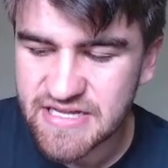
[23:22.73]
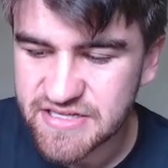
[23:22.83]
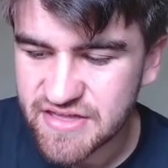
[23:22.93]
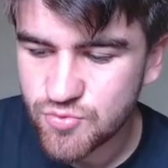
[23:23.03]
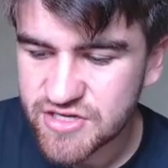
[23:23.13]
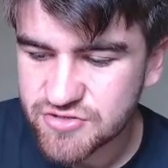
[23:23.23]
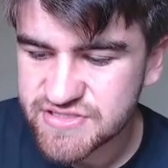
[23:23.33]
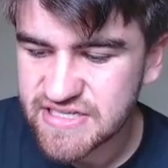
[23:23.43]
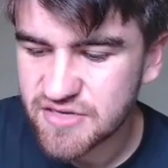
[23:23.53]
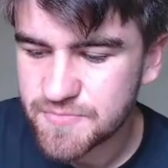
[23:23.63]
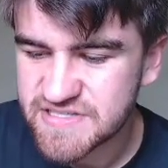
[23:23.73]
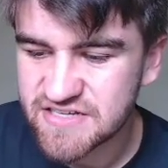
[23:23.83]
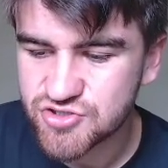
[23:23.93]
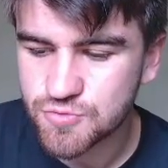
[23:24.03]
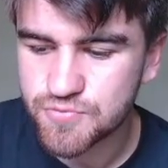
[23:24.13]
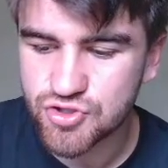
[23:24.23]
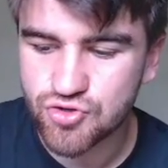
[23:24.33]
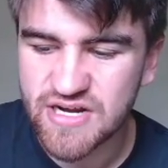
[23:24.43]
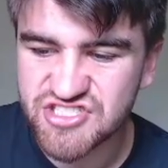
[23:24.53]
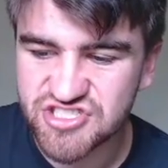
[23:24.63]
I think we could see a potential
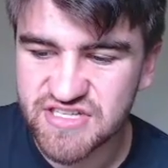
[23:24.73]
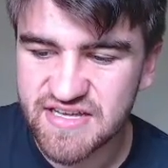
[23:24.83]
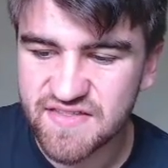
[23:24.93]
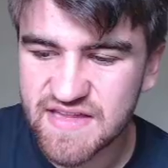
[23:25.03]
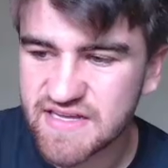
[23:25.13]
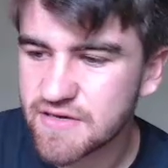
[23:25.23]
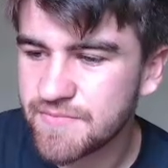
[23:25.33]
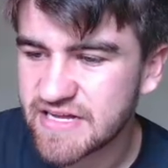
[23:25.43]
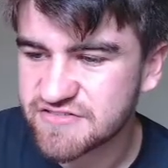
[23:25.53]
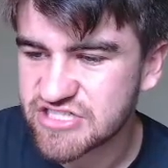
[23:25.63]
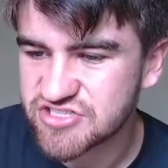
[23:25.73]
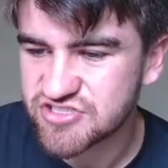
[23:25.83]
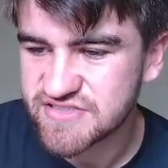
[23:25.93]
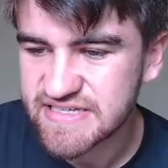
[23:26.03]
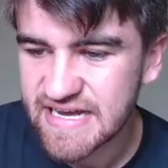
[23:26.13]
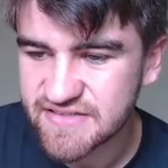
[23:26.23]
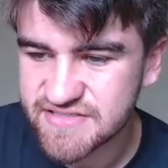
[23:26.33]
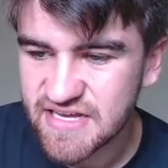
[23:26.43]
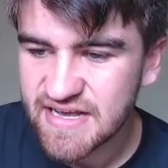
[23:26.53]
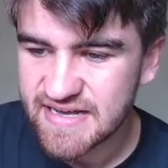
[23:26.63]
progression in the amount of touches he
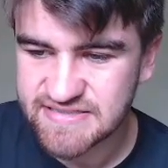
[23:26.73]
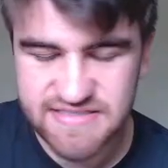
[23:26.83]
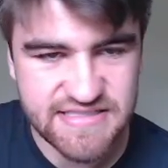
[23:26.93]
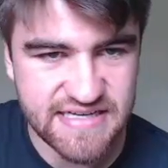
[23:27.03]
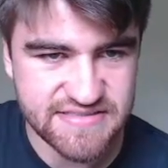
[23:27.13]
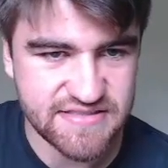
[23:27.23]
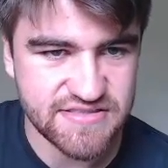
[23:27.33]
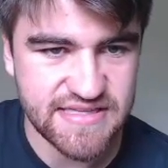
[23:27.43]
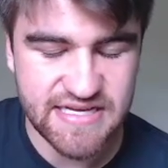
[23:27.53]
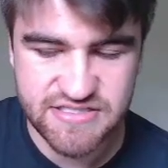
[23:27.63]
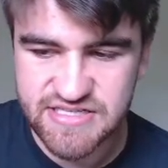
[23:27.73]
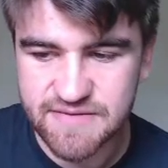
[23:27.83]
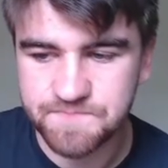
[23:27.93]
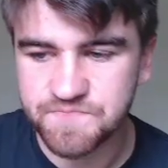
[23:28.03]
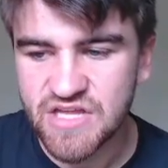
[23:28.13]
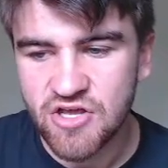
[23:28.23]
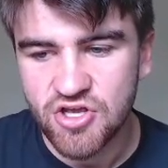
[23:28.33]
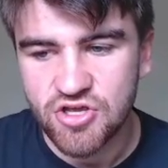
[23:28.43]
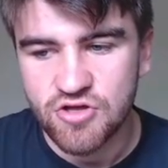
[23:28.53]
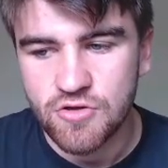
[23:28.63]
gets as he gets into that
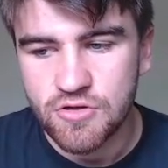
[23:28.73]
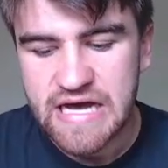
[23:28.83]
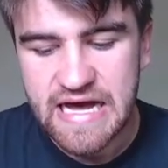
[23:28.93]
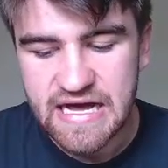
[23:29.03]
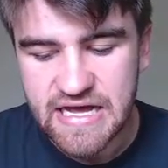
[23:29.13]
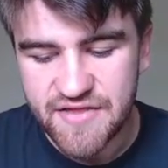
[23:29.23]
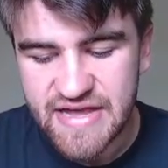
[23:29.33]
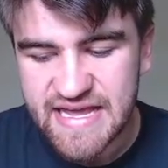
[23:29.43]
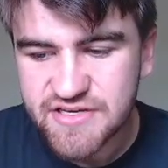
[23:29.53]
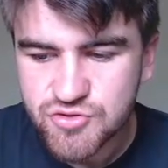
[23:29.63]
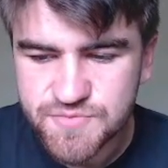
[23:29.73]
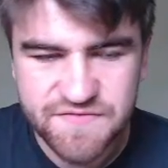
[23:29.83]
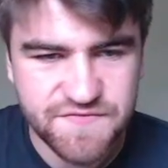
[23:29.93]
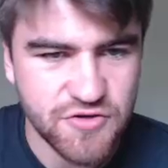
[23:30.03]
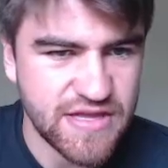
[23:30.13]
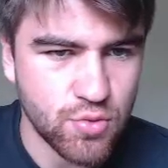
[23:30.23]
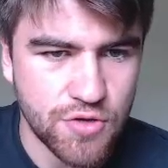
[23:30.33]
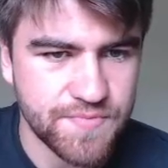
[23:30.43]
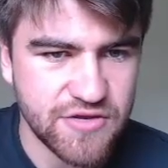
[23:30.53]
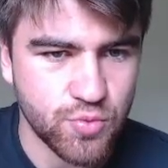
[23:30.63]
that Eagles midfield. They
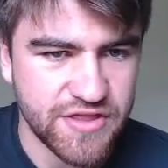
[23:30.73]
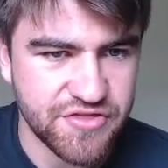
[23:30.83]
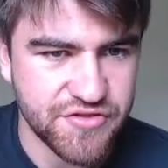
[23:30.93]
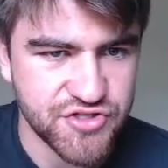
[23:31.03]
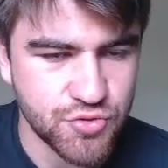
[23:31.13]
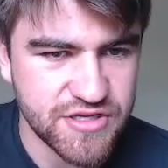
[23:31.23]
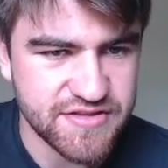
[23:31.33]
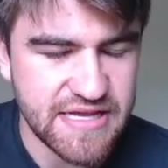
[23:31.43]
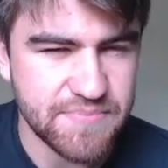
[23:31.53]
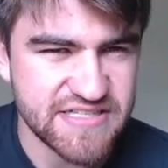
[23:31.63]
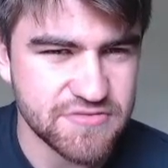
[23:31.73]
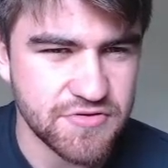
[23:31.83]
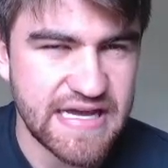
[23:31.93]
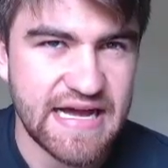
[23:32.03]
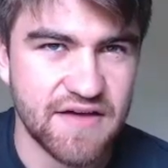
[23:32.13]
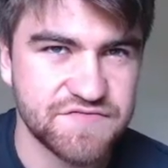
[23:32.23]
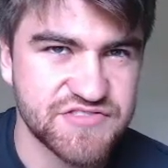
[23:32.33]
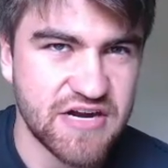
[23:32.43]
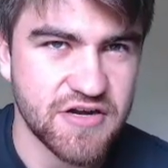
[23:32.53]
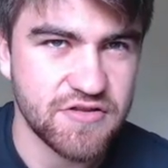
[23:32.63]
won't be with Hewitt. They basically have
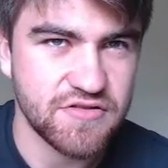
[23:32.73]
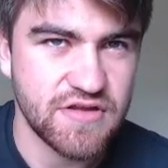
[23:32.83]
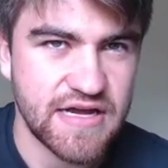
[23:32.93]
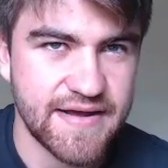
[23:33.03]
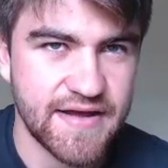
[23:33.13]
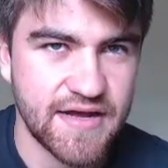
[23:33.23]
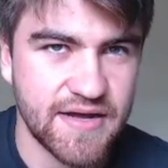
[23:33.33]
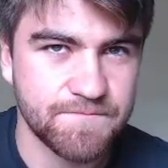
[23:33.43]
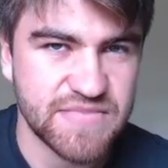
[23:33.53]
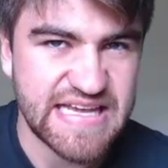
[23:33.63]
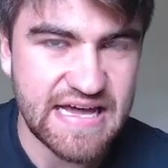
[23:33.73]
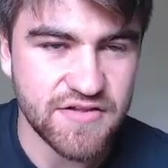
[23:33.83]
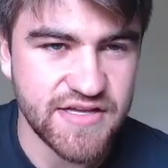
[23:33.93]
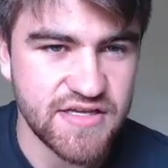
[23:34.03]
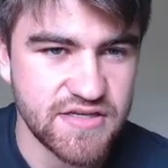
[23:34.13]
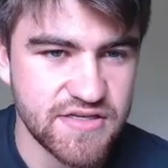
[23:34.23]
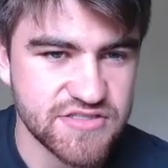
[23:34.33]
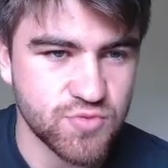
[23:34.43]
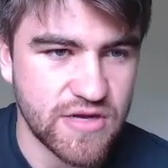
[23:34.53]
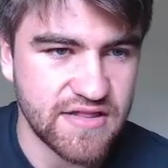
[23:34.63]
Duggan, Kelly,
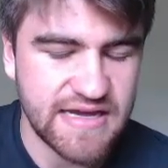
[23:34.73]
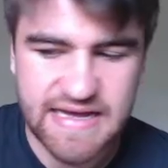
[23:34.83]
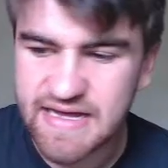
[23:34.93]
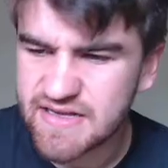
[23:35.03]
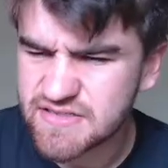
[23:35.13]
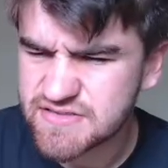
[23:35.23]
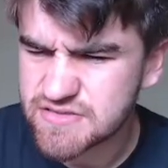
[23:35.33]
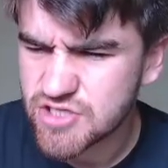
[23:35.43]
as well as